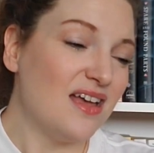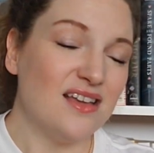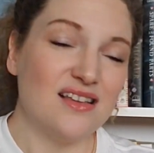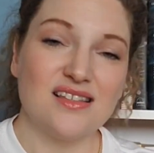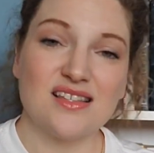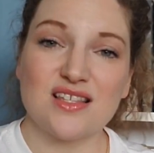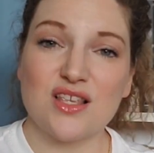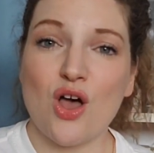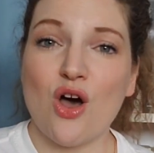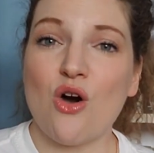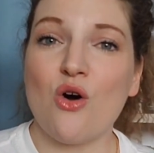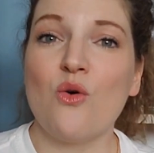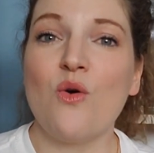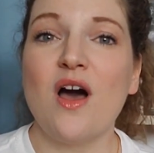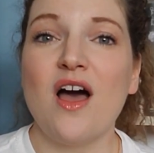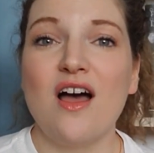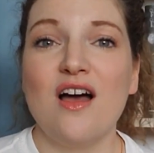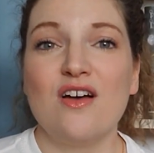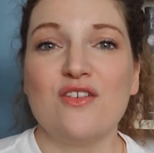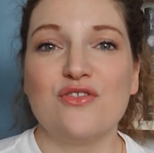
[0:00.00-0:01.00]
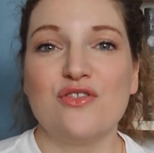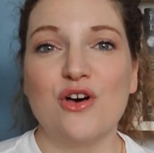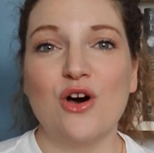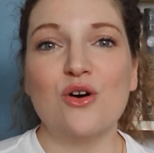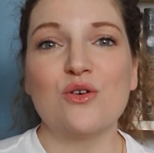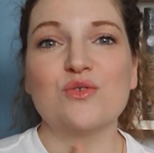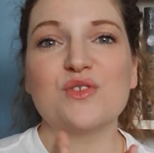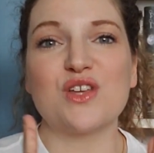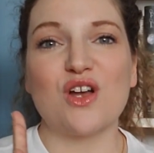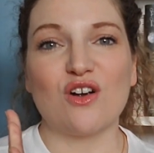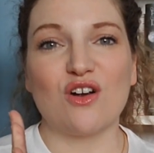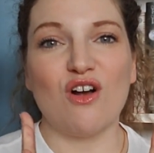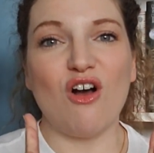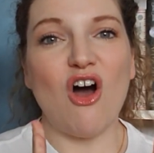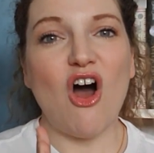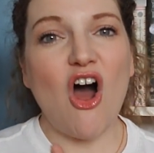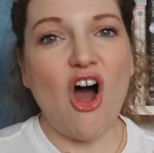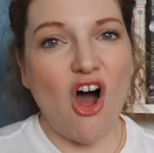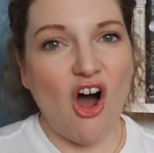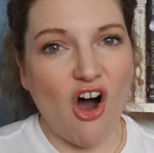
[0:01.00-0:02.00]
So, those are
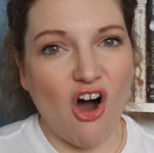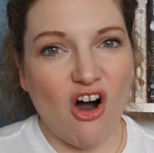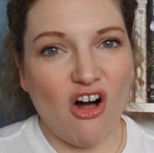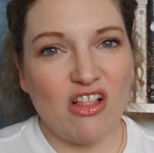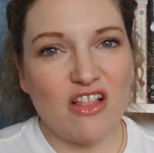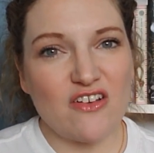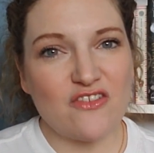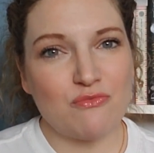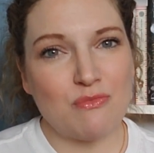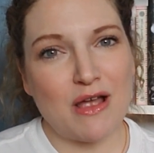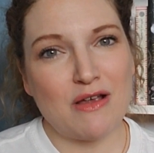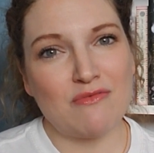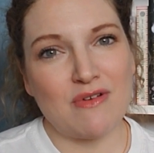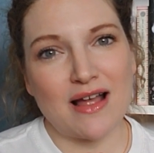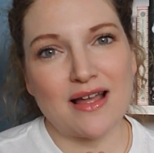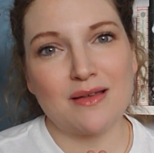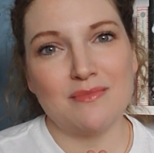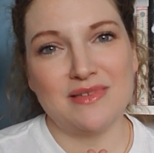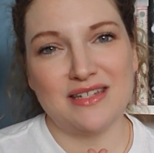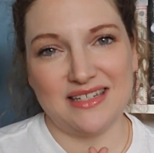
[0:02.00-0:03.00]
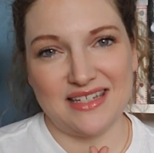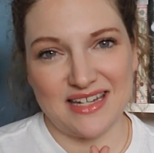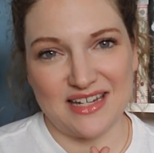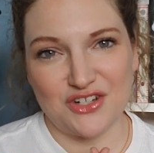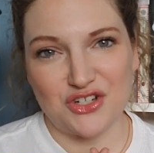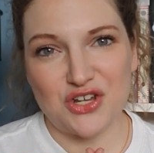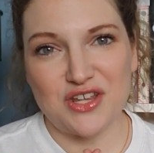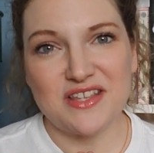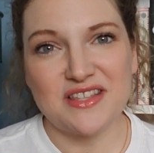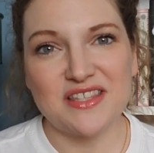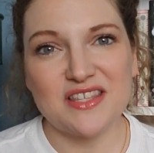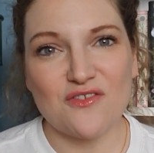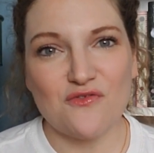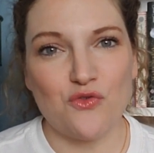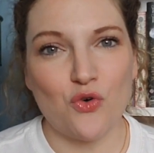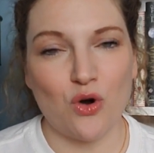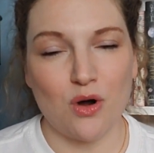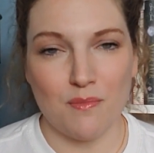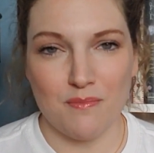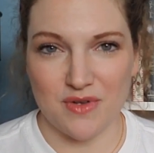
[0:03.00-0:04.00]
all of my recommendations
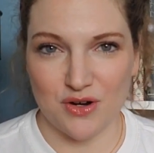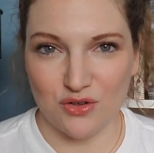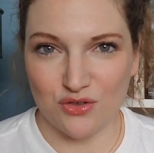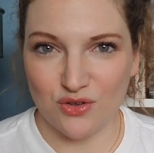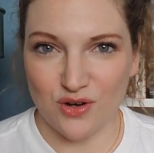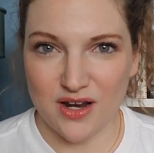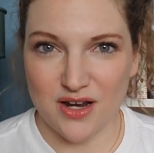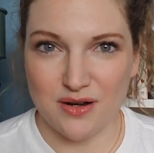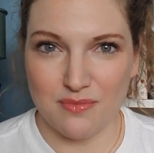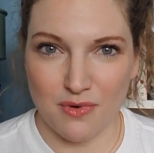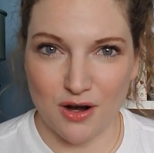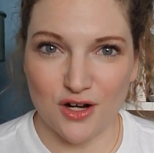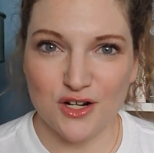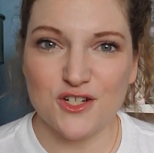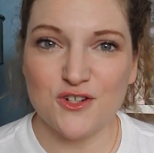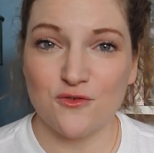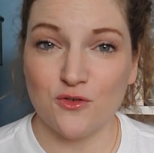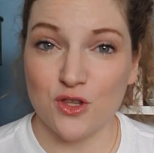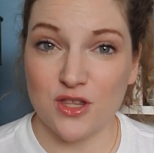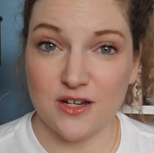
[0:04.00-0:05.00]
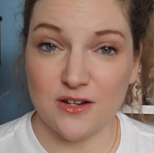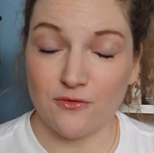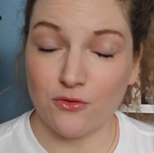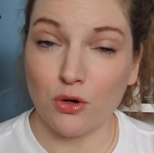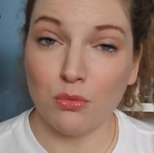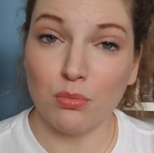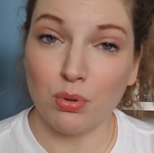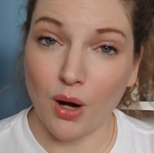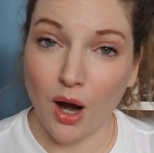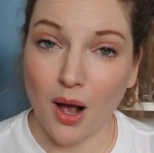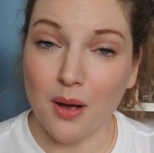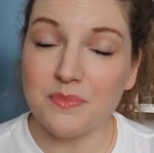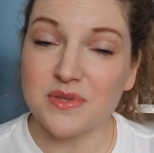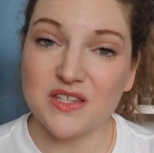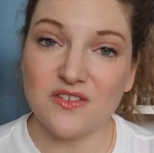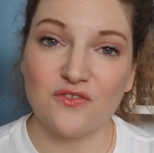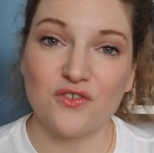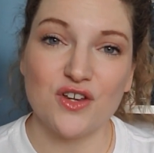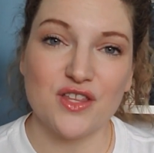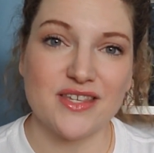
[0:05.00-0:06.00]
for middle grade March for the different
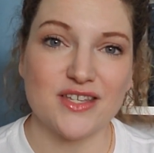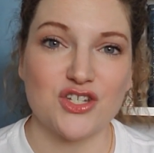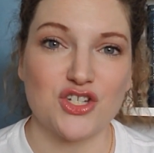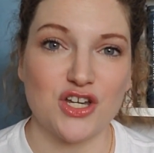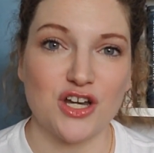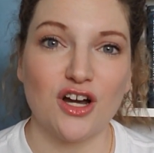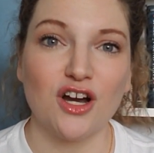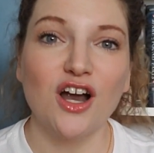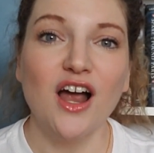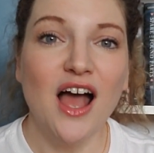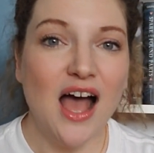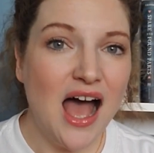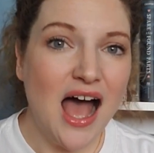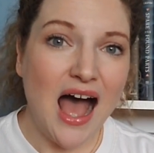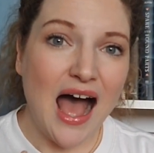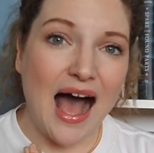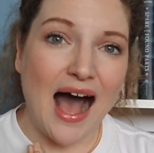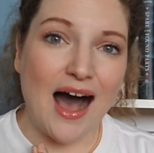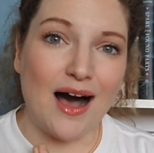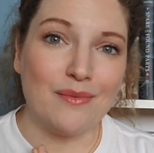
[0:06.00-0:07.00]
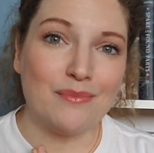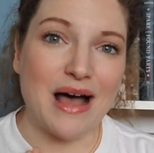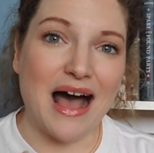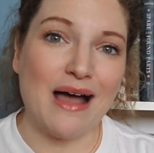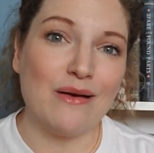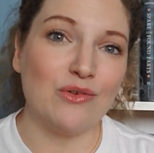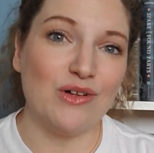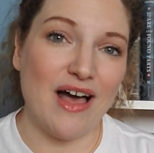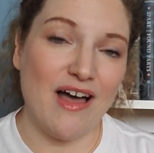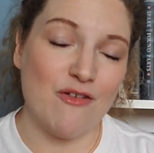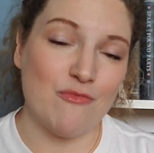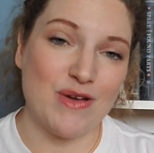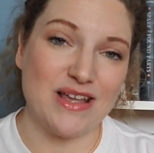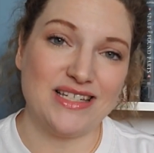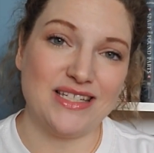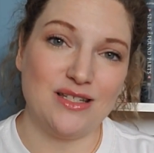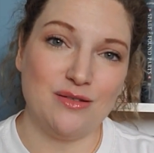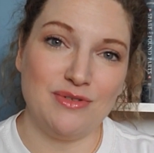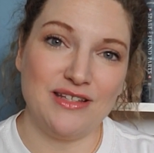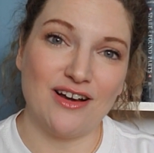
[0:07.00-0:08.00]
prompts for this year. I will have my
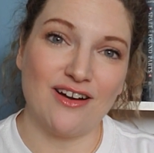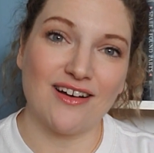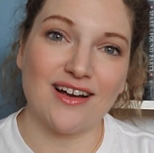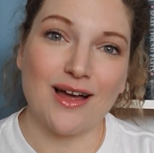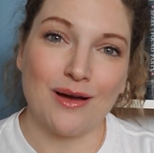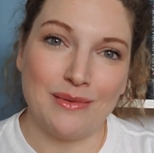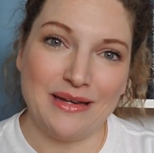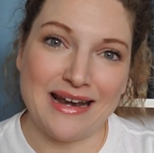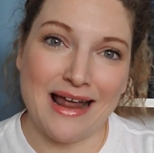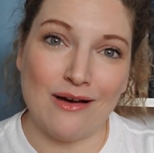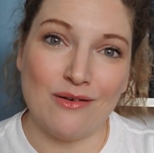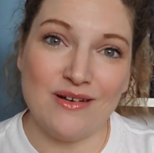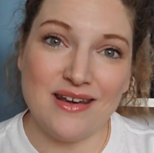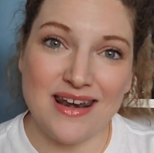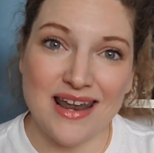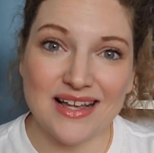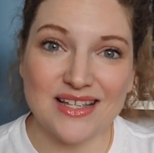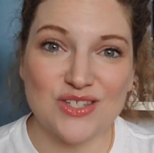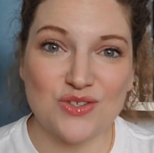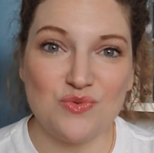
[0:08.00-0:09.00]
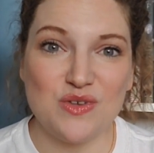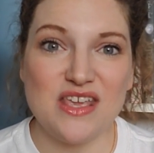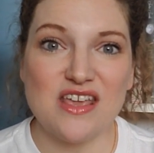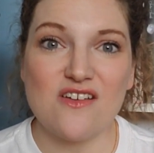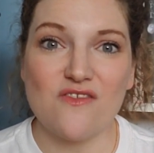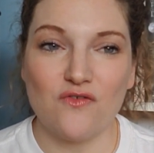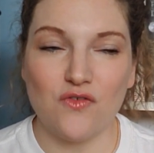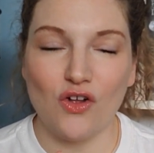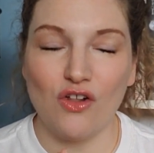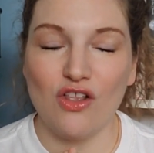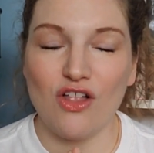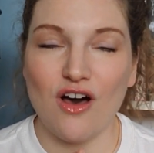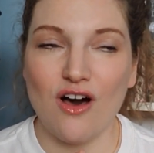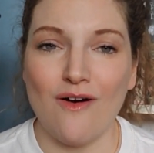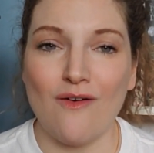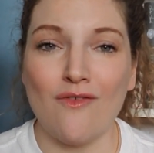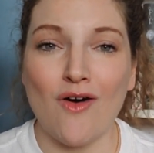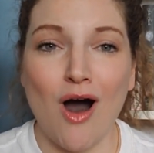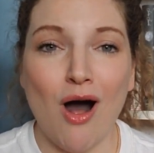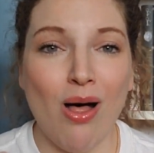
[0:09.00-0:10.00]
TBR coming out next week full
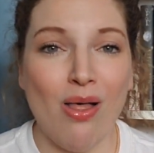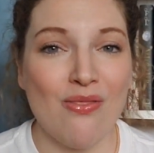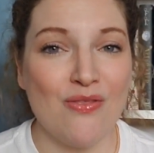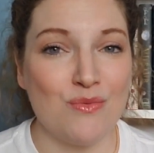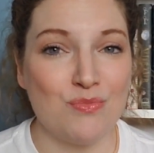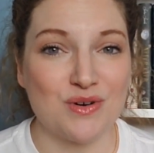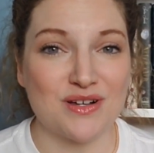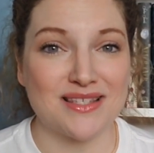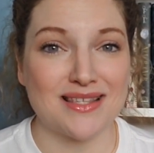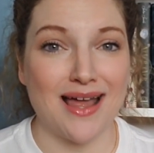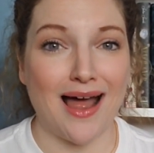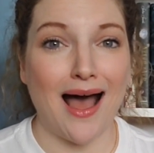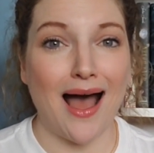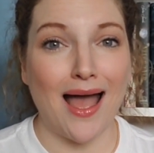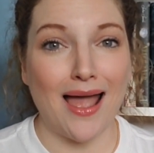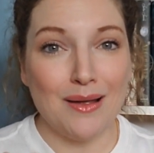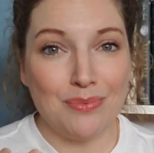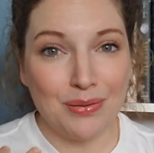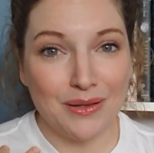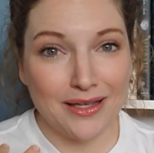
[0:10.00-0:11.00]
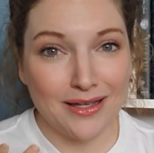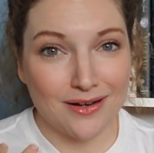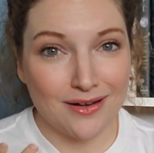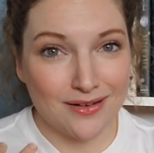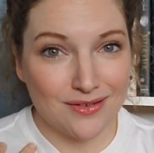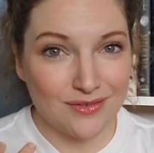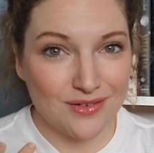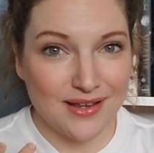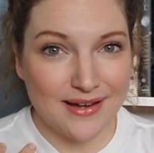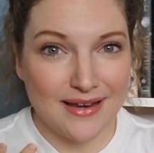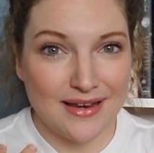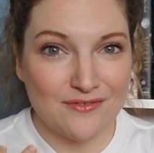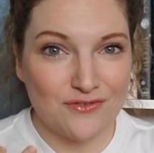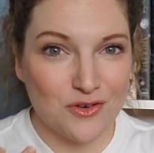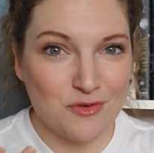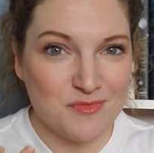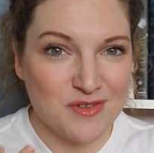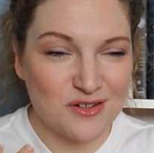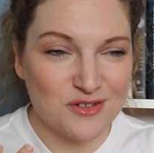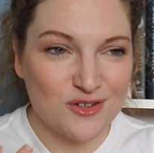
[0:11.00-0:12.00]
of all the books that I plan on reading
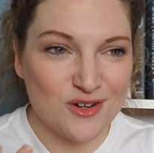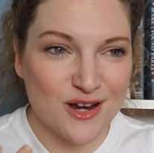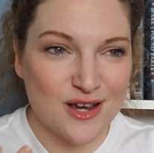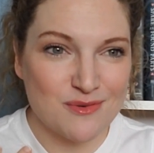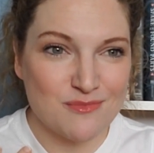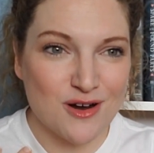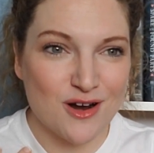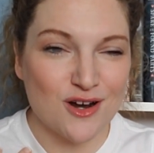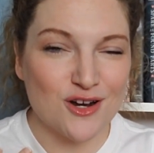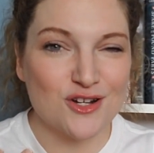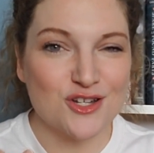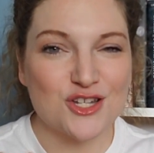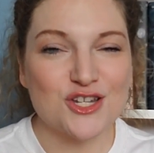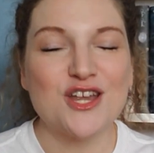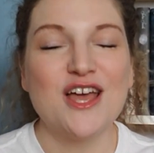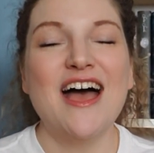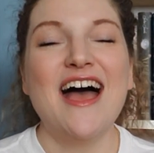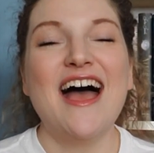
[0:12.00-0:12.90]
for middle grade March,